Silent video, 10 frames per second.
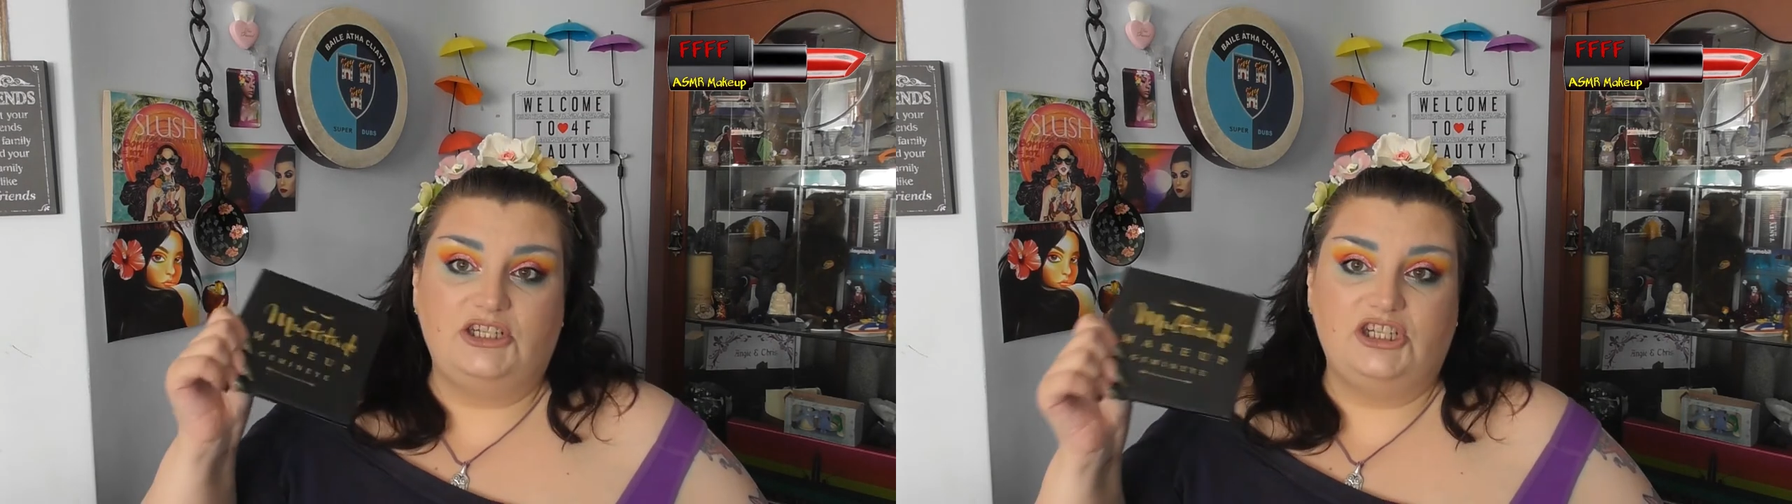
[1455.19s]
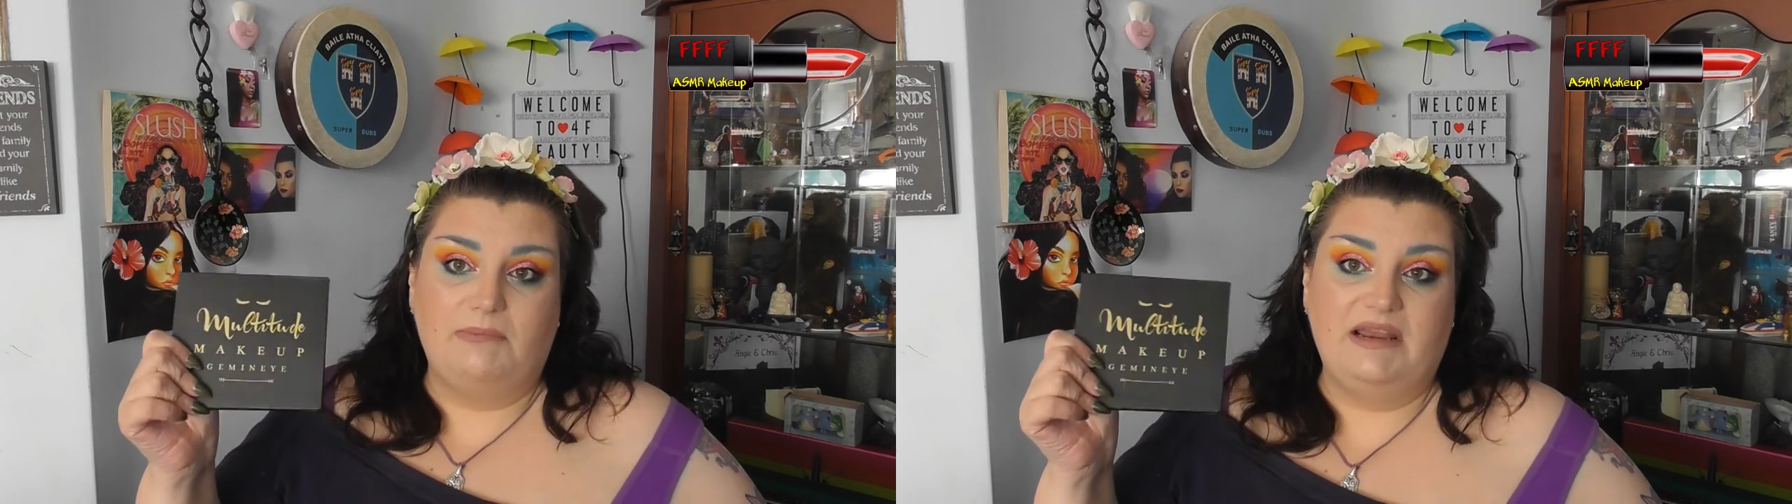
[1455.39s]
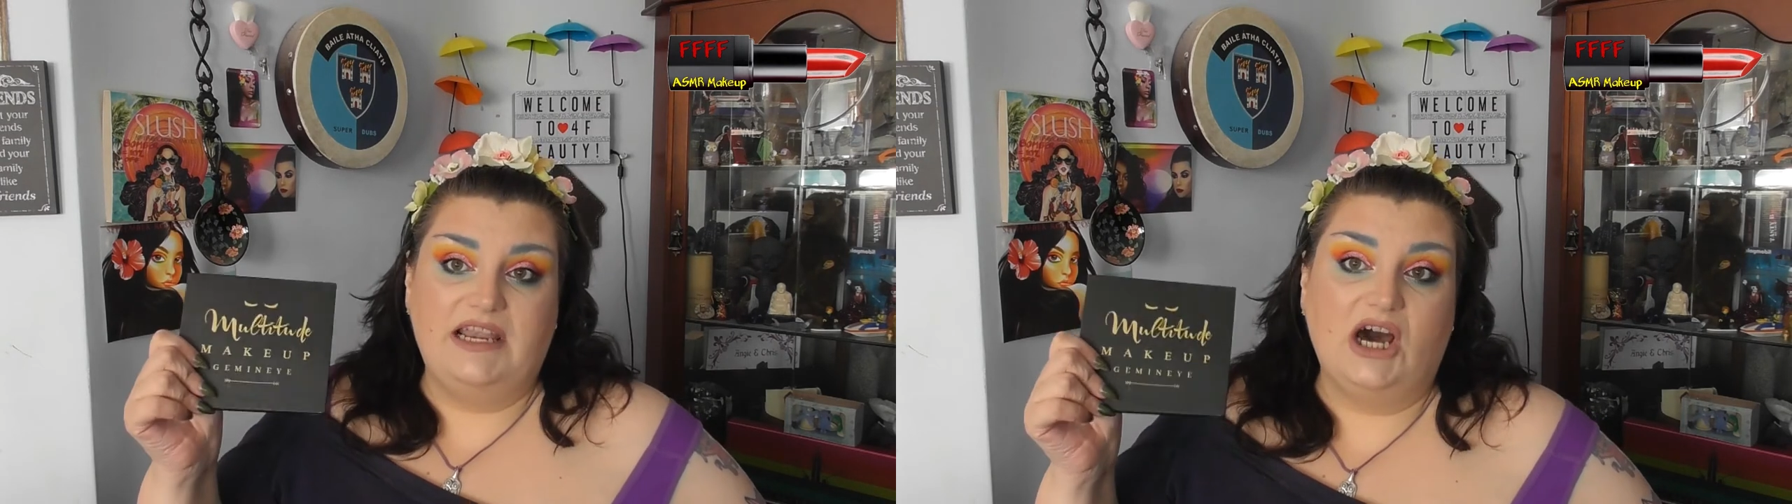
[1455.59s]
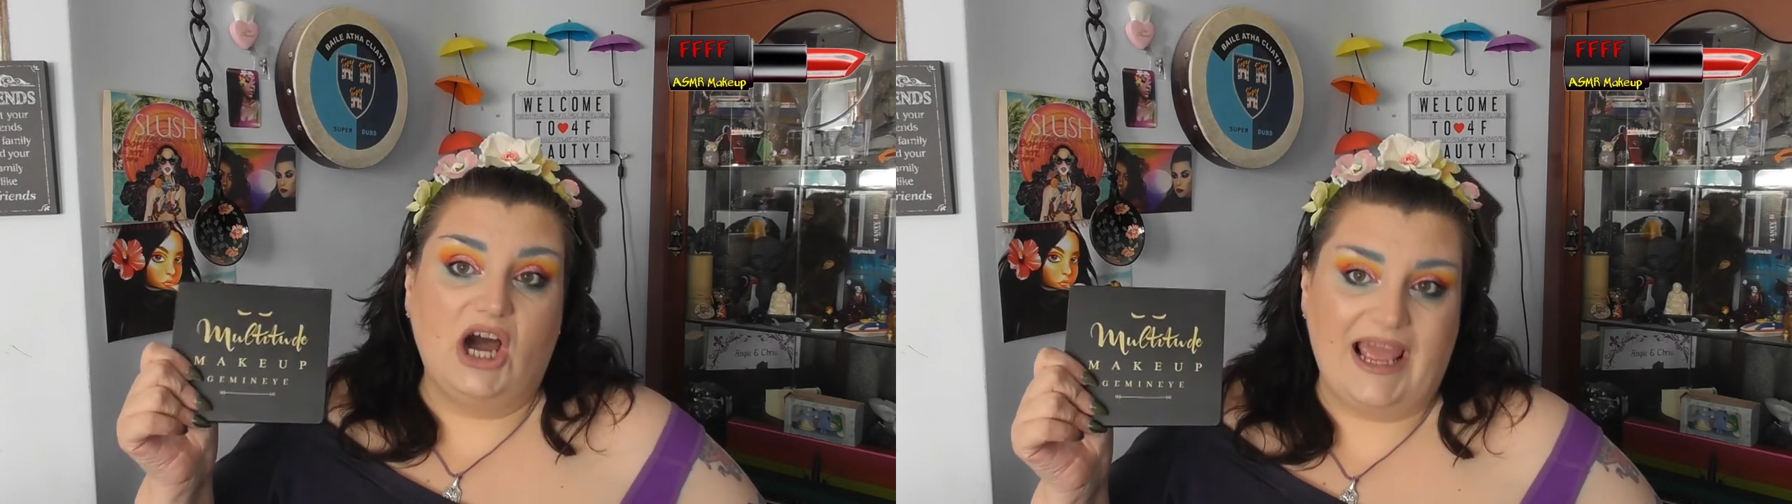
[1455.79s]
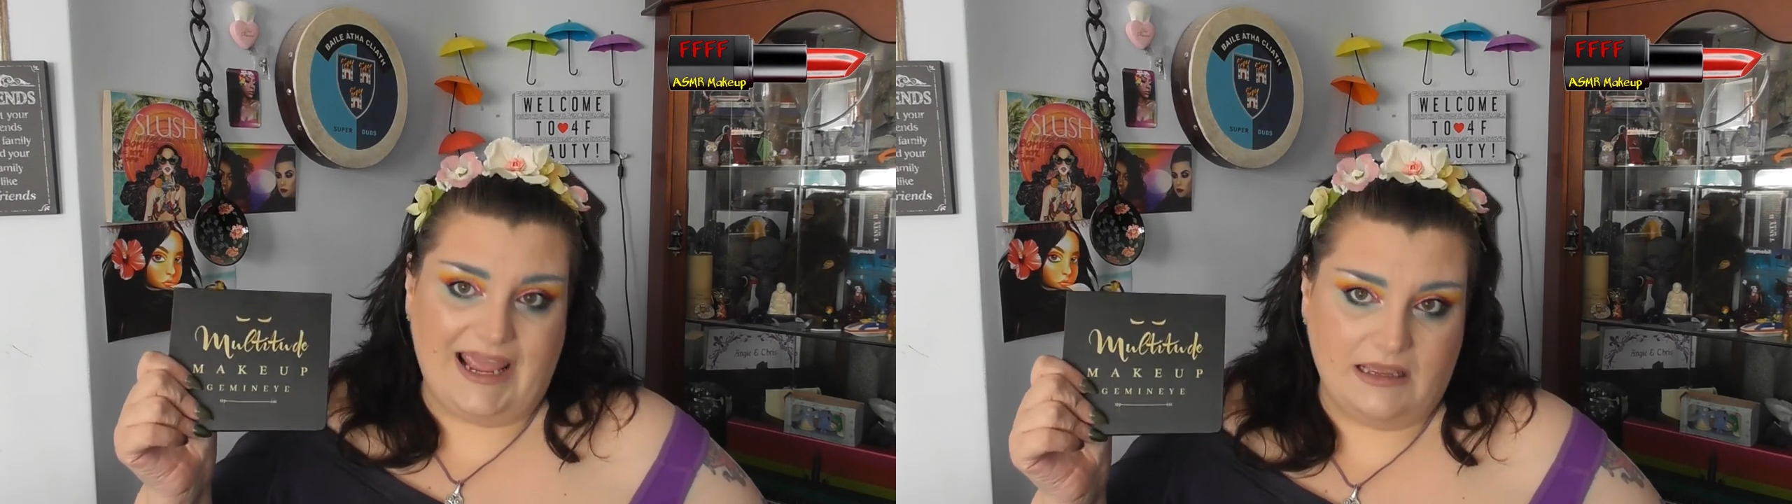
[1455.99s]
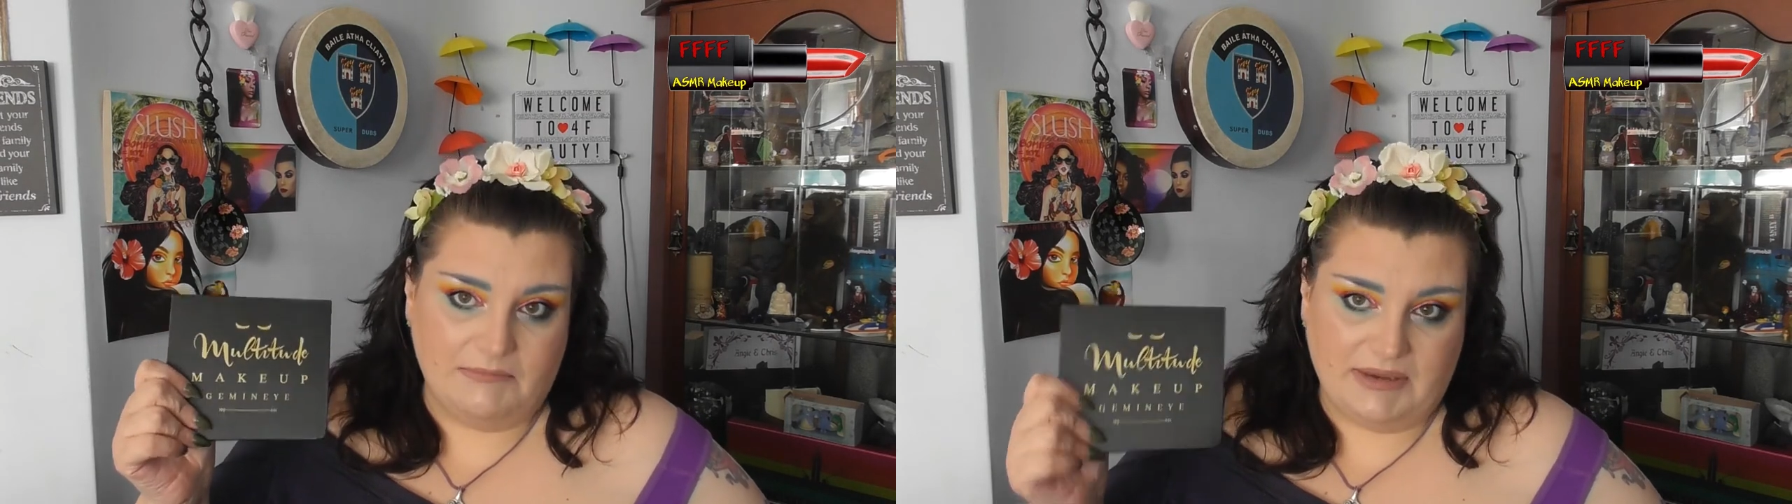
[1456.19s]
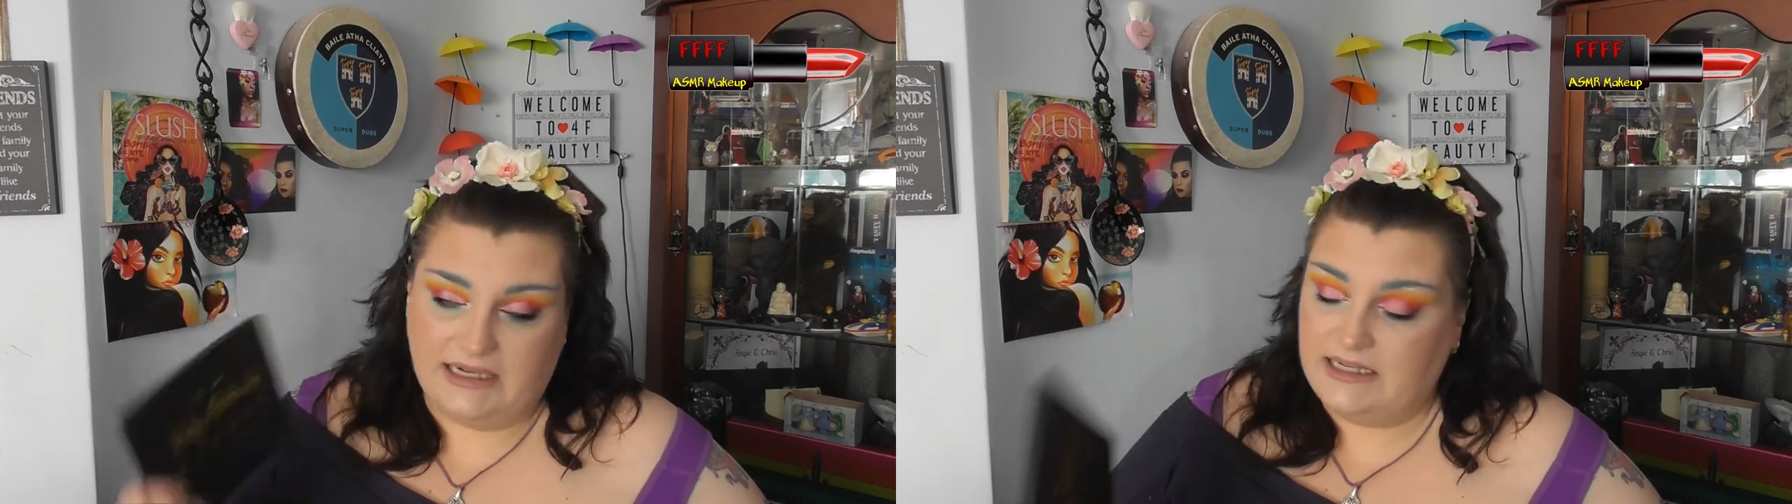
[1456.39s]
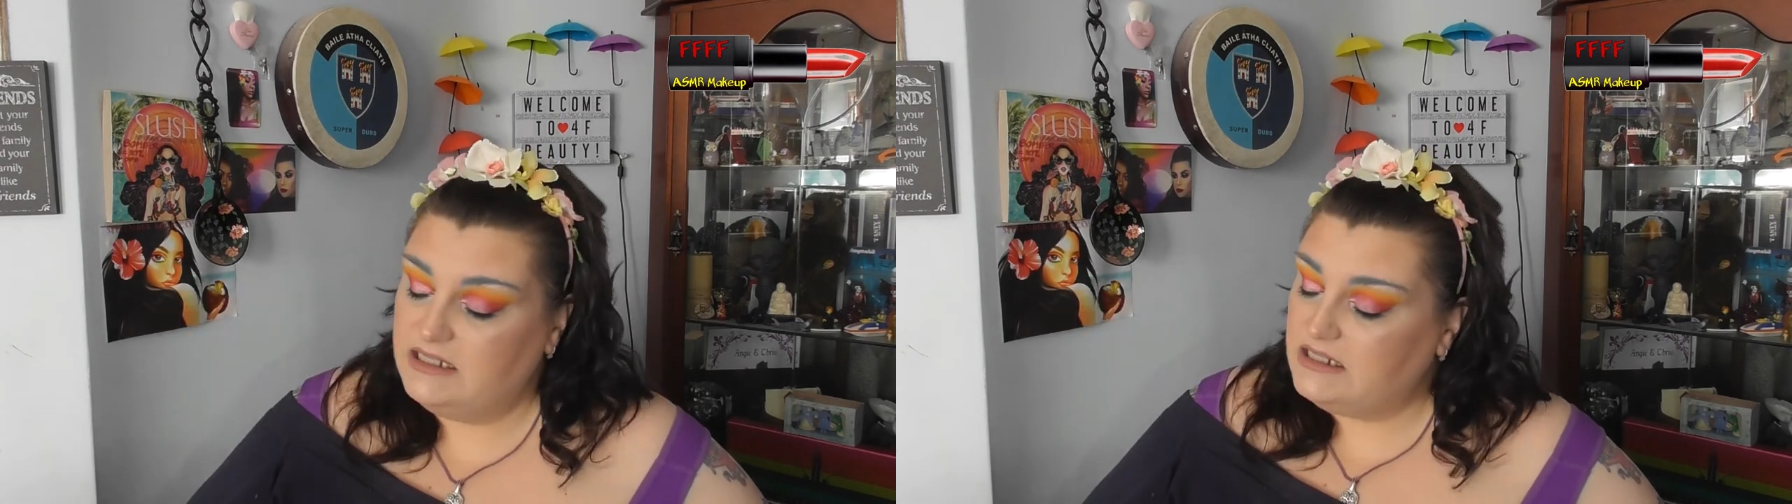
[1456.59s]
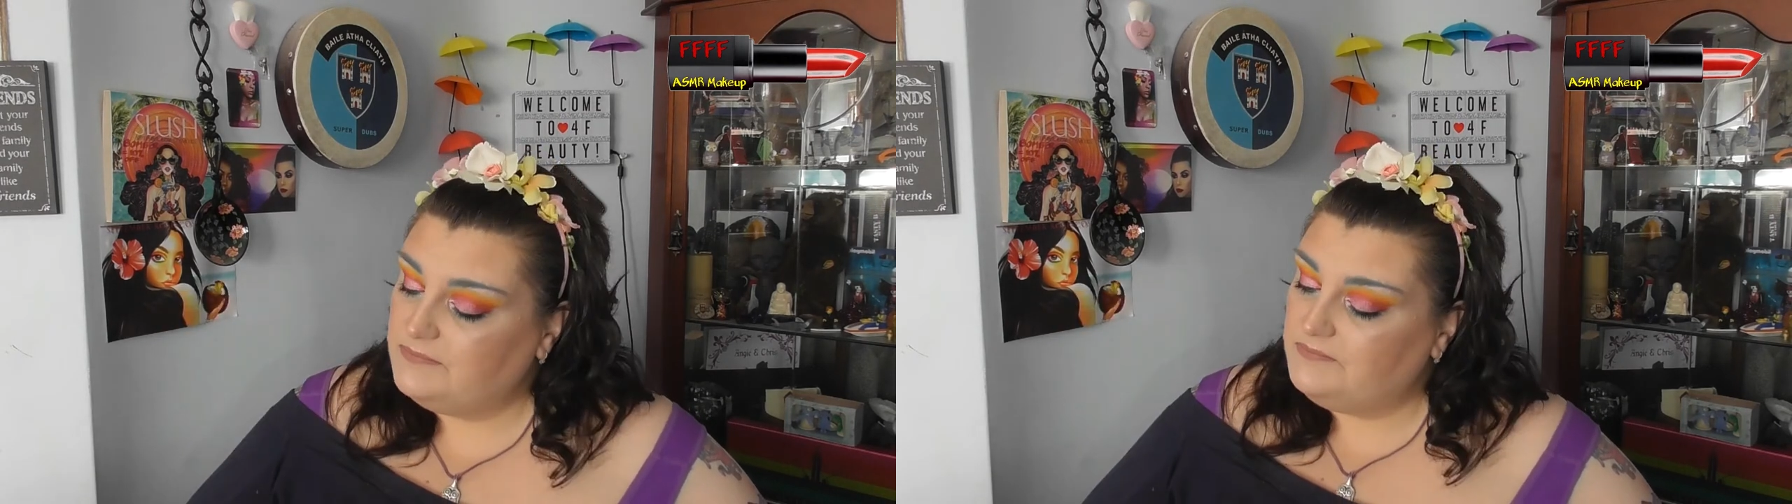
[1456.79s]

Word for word: Gemineye palette.